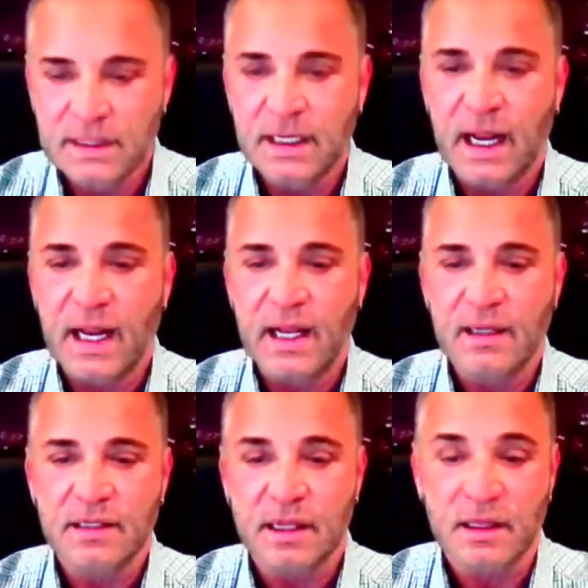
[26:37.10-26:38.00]

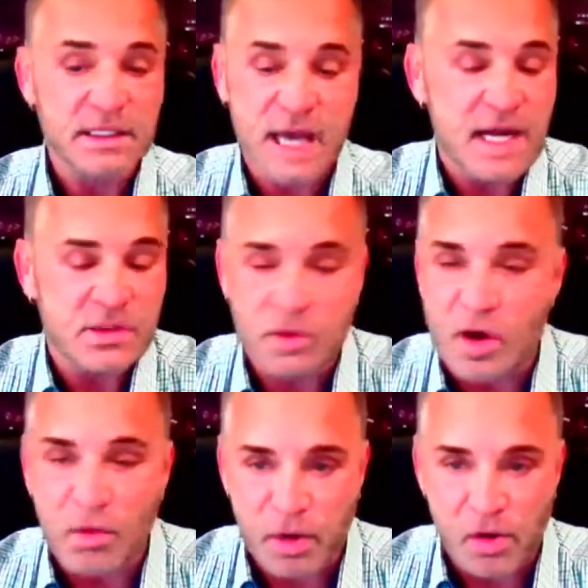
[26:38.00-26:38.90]
And these guys were
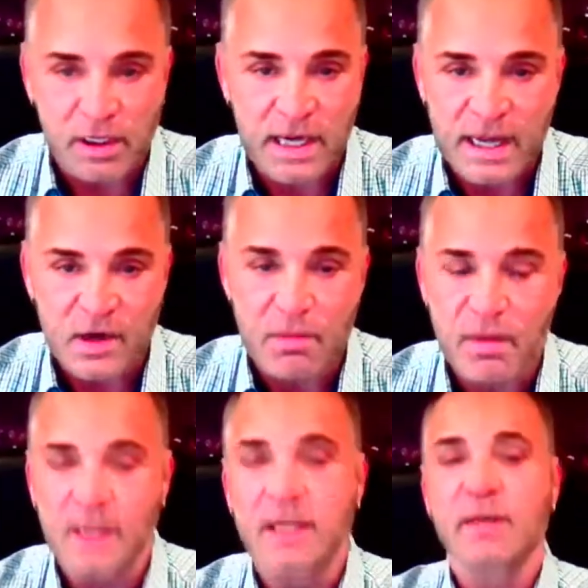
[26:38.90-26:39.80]
all broke and had no money.